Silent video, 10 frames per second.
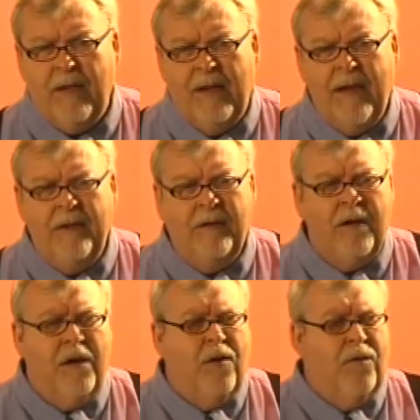And
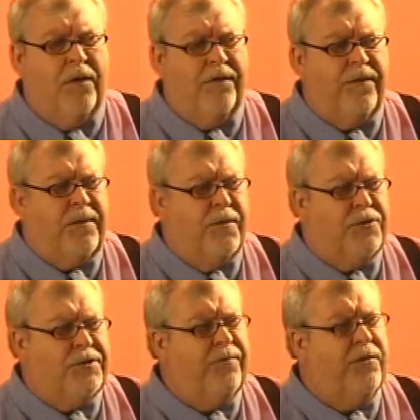one of the
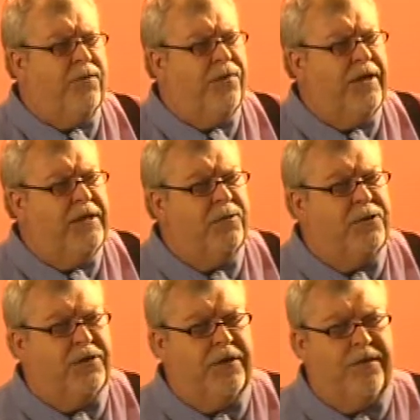most difficult things was
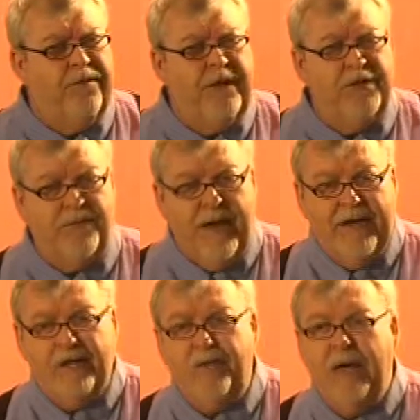to convince
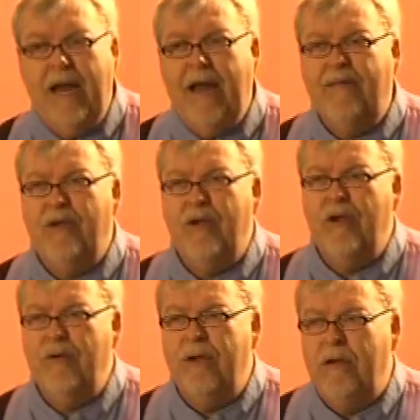management and the
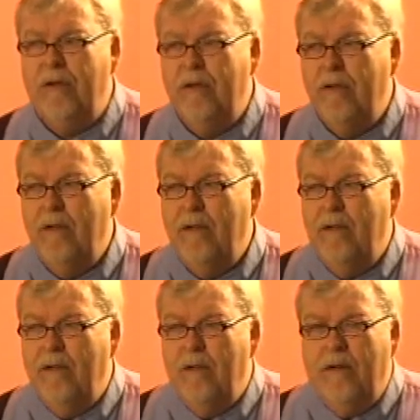union
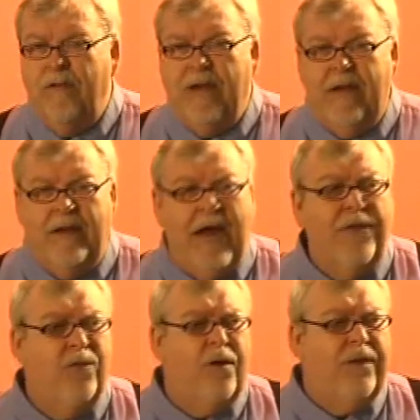that
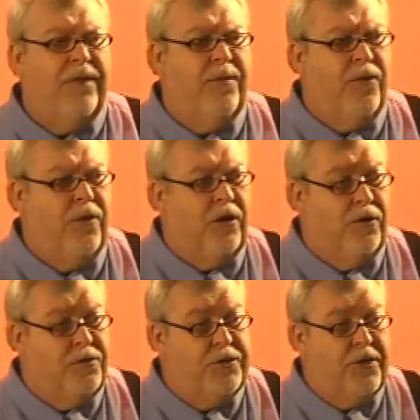neither one of them were going to
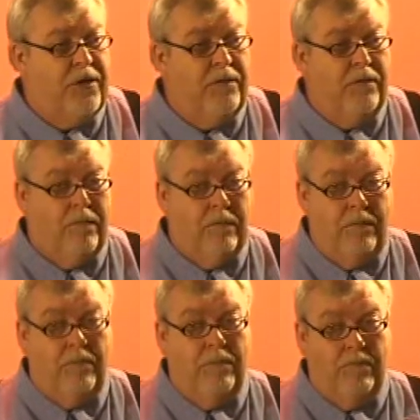lose their
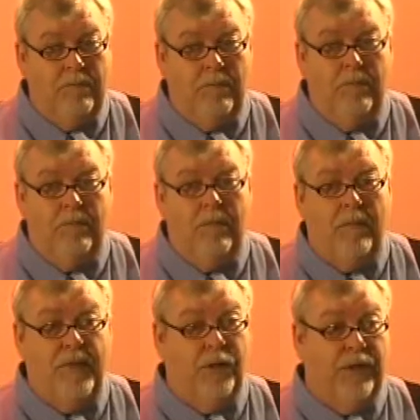
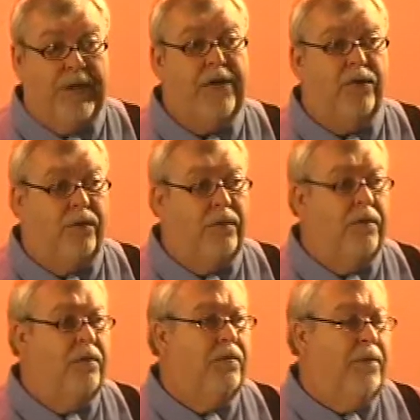legal
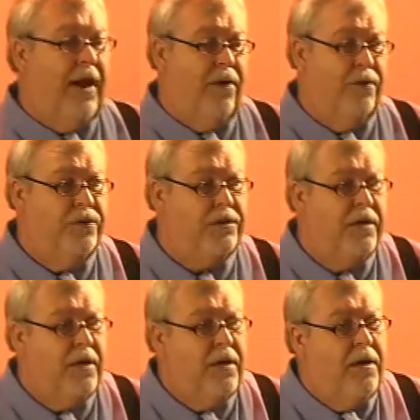powers
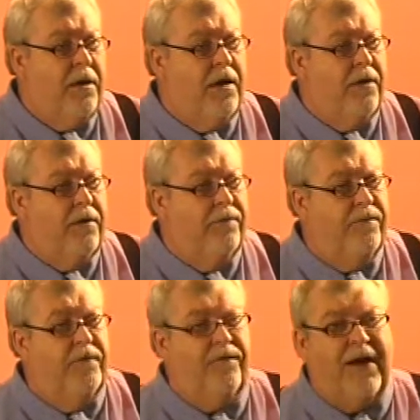of
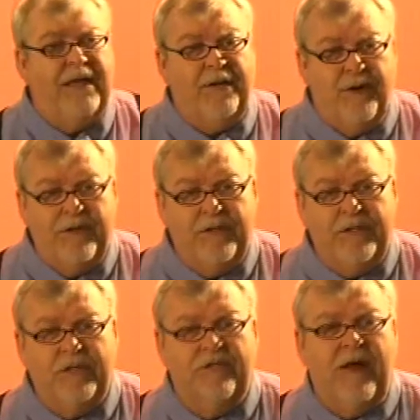filing
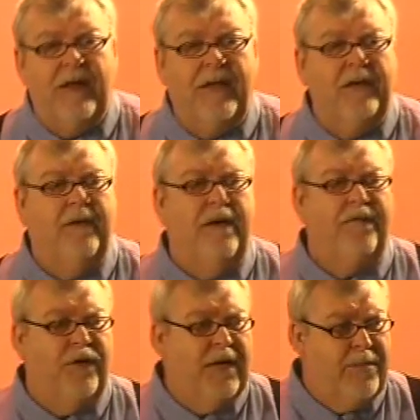grievances, filing
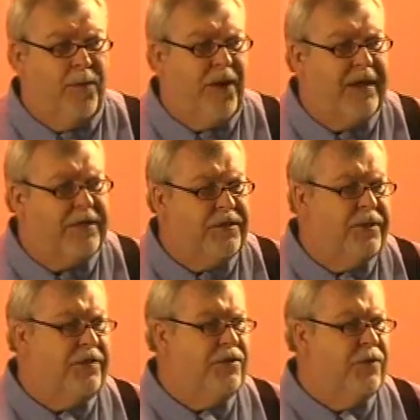unfair labor
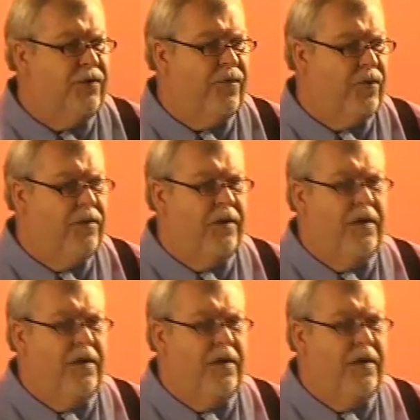practices, and so forth.